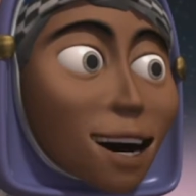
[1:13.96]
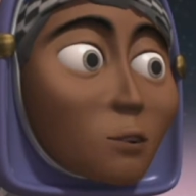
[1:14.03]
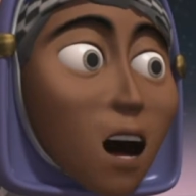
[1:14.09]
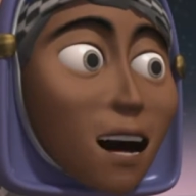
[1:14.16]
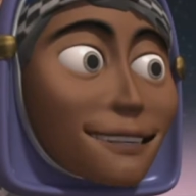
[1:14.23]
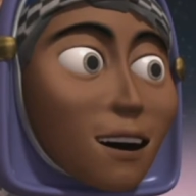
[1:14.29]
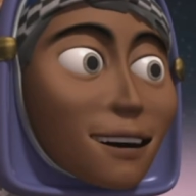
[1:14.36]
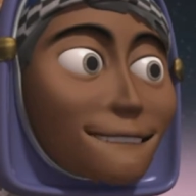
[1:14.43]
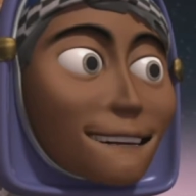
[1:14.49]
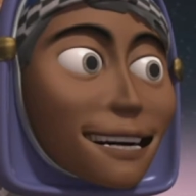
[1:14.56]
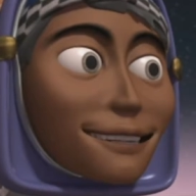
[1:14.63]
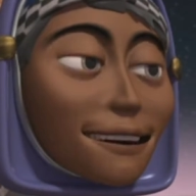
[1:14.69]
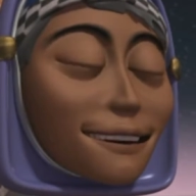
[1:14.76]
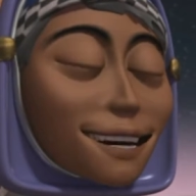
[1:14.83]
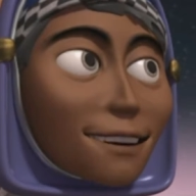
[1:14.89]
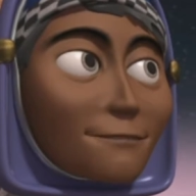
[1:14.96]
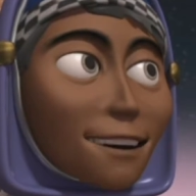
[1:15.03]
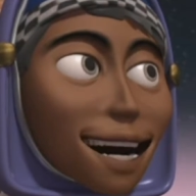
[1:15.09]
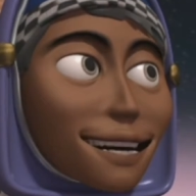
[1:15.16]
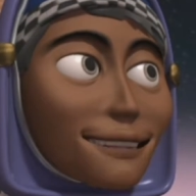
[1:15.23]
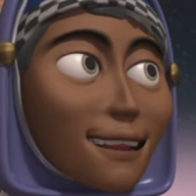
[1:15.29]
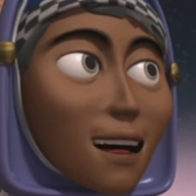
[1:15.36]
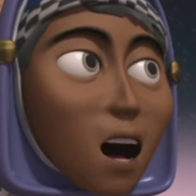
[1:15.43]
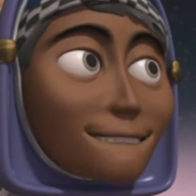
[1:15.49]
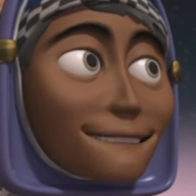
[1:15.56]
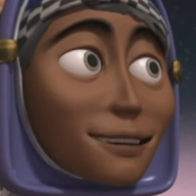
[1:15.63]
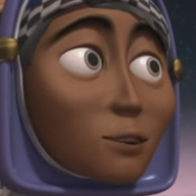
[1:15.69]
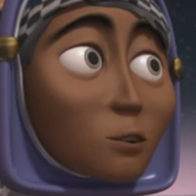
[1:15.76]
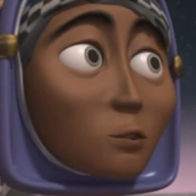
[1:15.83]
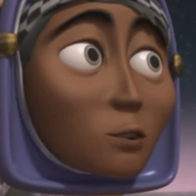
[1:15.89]
I wonder if it is a parcel
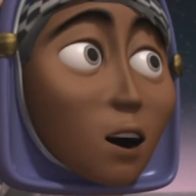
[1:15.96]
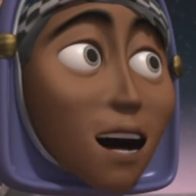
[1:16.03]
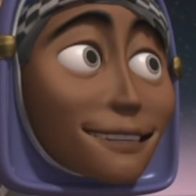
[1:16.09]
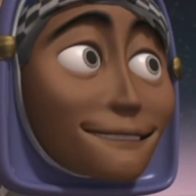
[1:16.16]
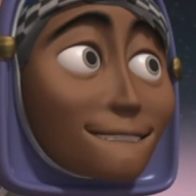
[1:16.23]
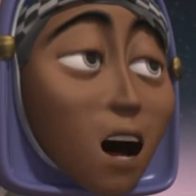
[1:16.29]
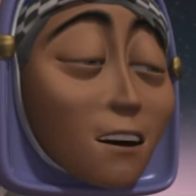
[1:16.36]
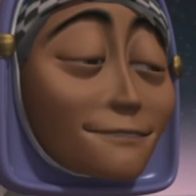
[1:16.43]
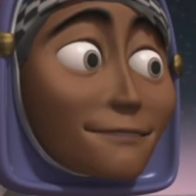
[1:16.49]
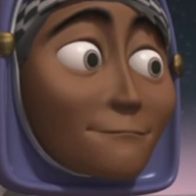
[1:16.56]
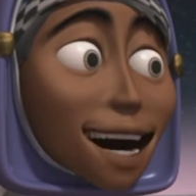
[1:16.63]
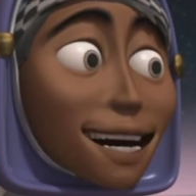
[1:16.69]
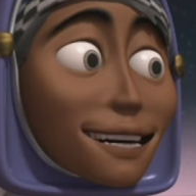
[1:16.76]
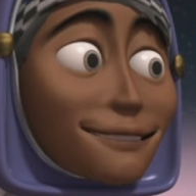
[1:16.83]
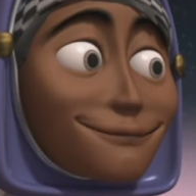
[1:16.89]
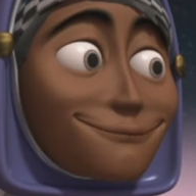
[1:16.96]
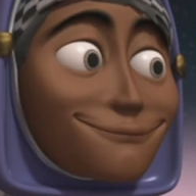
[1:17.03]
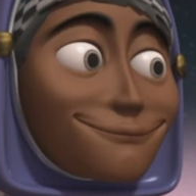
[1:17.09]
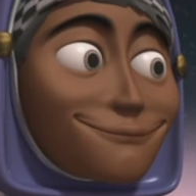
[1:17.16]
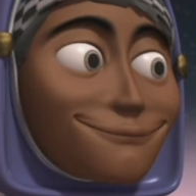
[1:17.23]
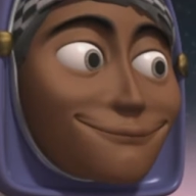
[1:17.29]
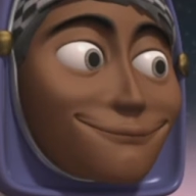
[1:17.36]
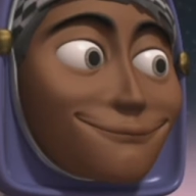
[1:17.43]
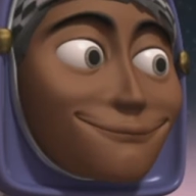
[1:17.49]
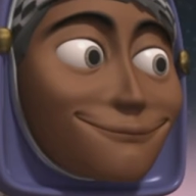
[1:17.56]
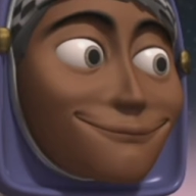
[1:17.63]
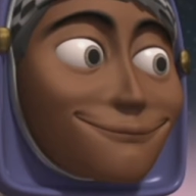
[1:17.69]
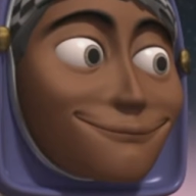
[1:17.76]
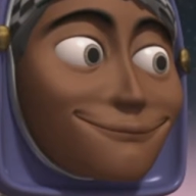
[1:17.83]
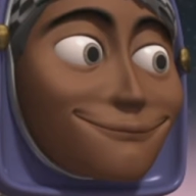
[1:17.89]
of new rocks from space, he
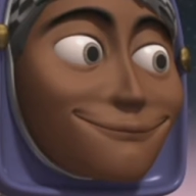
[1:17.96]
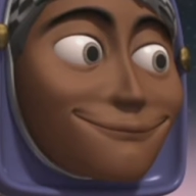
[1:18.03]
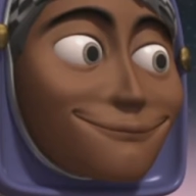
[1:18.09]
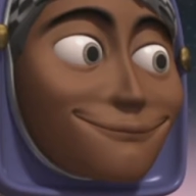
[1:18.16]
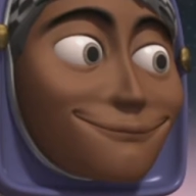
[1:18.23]
said.